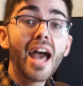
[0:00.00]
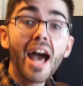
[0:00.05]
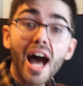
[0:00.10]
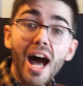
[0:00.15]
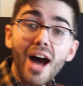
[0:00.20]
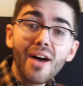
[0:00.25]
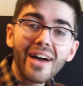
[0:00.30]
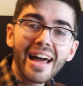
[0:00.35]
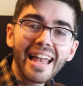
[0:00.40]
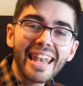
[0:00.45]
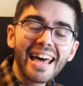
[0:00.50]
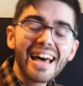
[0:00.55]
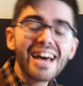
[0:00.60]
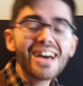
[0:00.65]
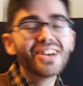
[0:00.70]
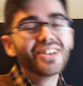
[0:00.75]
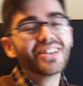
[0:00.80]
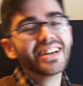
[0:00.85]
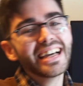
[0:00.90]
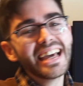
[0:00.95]
Oh
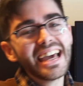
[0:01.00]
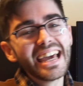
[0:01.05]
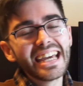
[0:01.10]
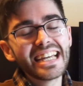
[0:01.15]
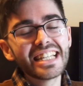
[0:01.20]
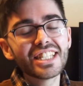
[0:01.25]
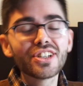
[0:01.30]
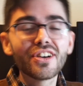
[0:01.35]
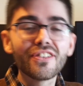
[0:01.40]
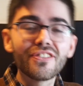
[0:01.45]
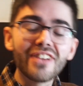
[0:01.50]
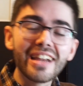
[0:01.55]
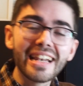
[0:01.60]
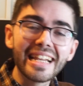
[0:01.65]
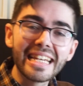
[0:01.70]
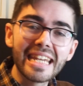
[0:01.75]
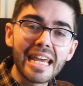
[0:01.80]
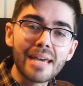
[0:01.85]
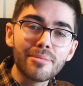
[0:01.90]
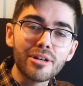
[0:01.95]
hello! It's your
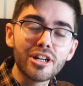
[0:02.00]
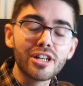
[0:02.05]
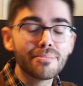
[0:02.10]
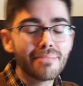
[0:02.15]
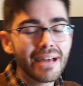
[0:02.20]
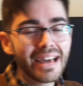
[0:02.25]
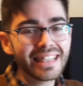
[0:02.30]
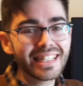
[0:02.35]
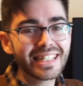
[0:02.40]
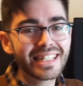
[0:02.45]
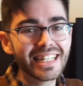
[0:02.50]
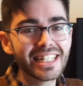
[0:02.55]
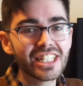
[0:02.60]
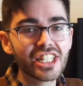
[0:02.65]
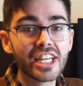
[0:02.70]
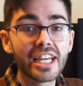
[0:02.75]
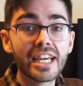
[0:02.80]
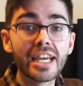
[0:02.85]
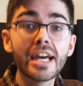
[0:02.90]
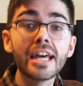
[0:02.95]
friendly neighbourhood maths
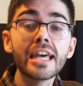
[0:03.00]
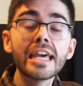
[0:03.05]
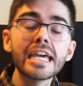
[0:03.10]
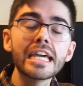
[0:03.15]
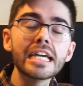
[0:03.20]
teacher here